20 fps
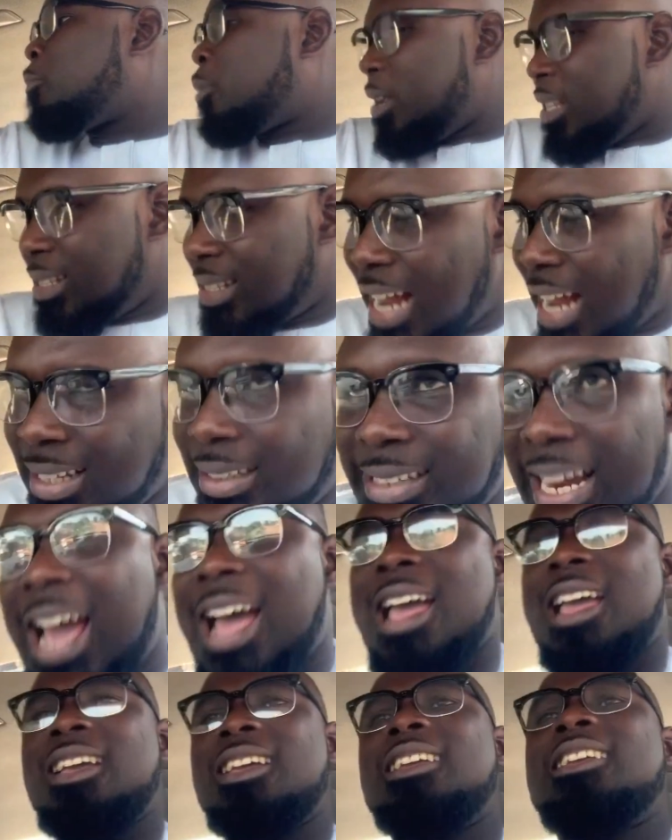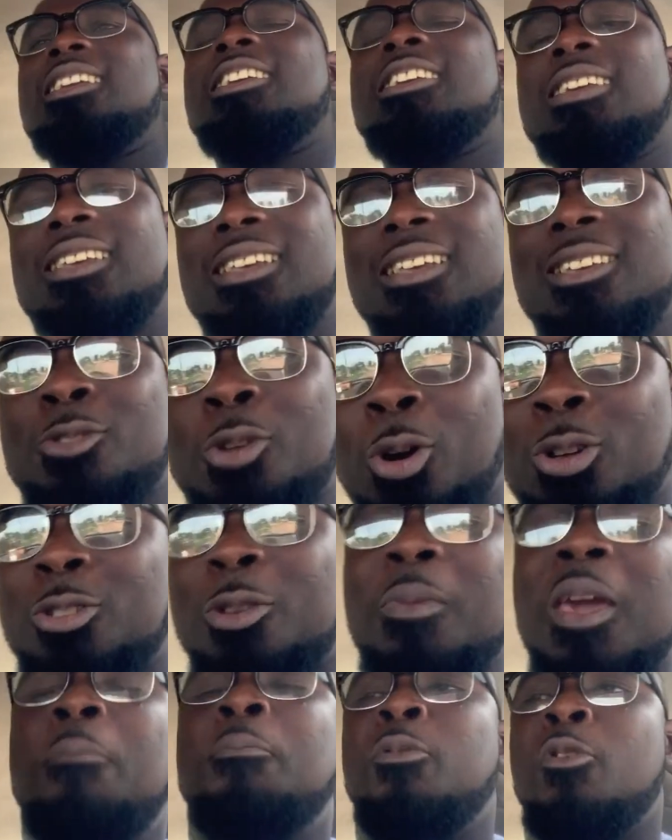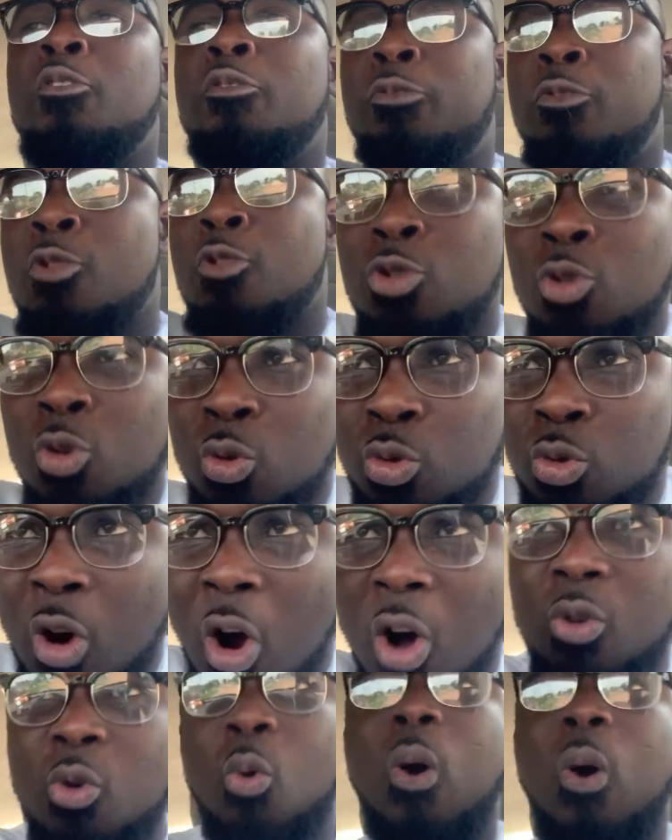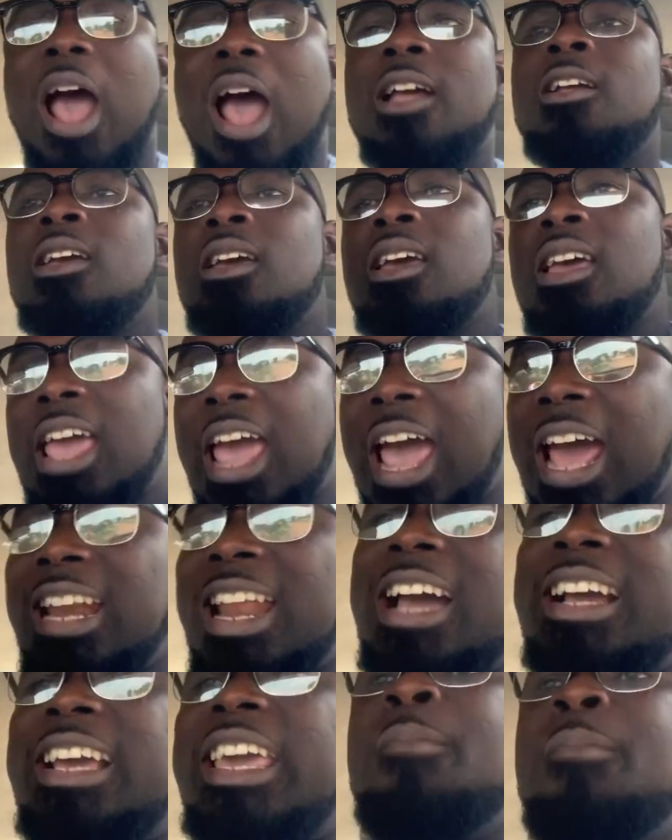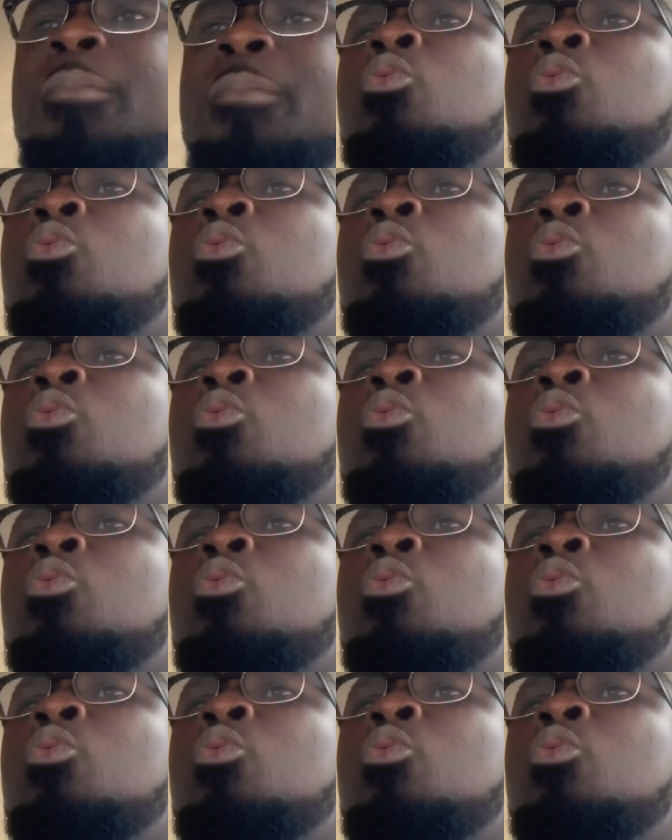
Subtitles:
presenter. So to me, prove no wrong. And Ankebe